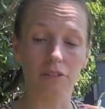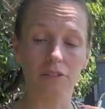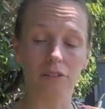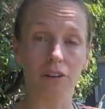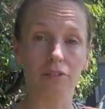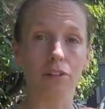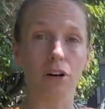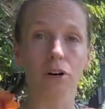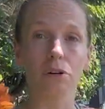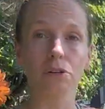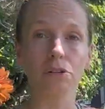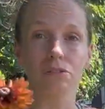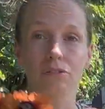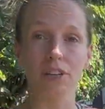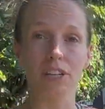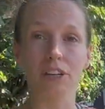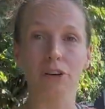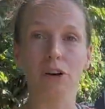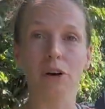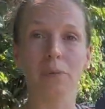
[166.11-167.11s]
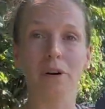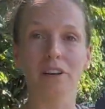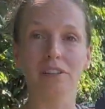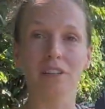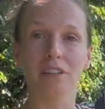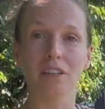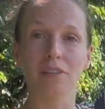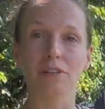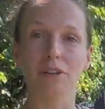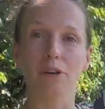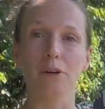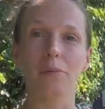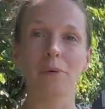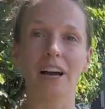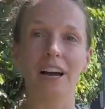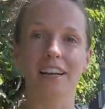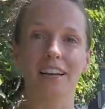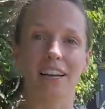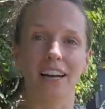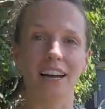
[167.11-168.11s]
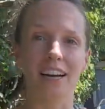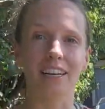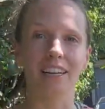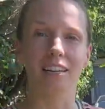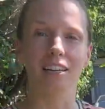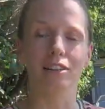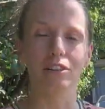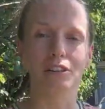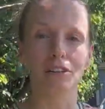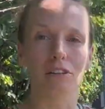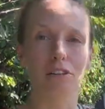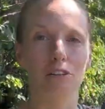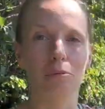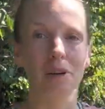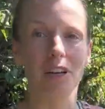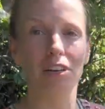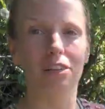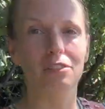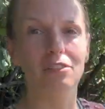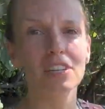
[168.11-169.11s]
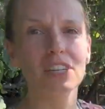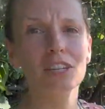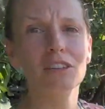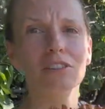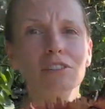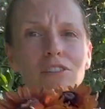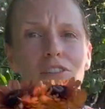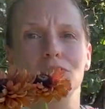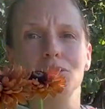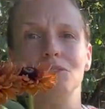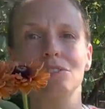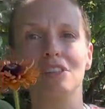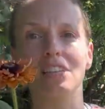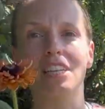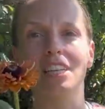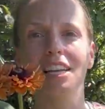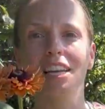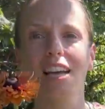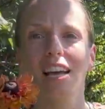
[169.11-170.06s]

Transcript: I've got a whole video about it. If you go back and look through my other videos, you'll see